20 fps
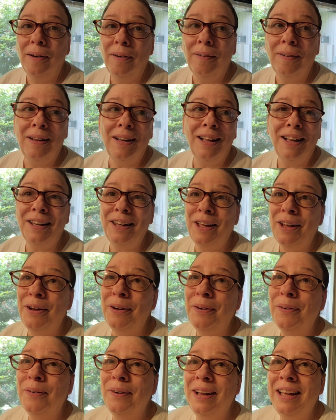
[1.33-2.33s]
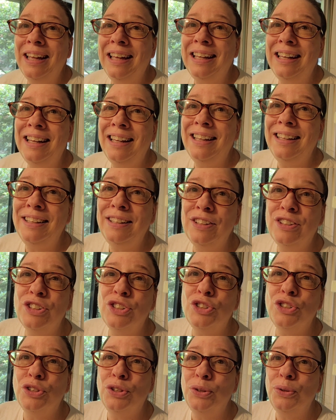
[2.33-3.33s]
Well, hello. It
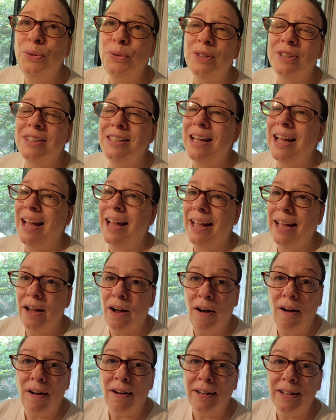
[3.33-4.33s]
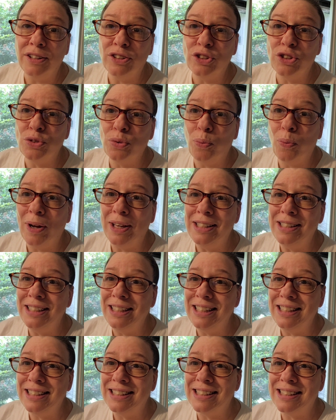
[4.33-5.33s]
is Tuesday, August
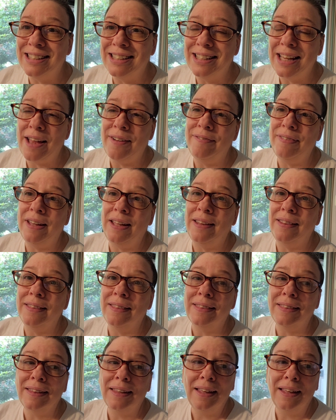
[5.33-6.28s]
27th.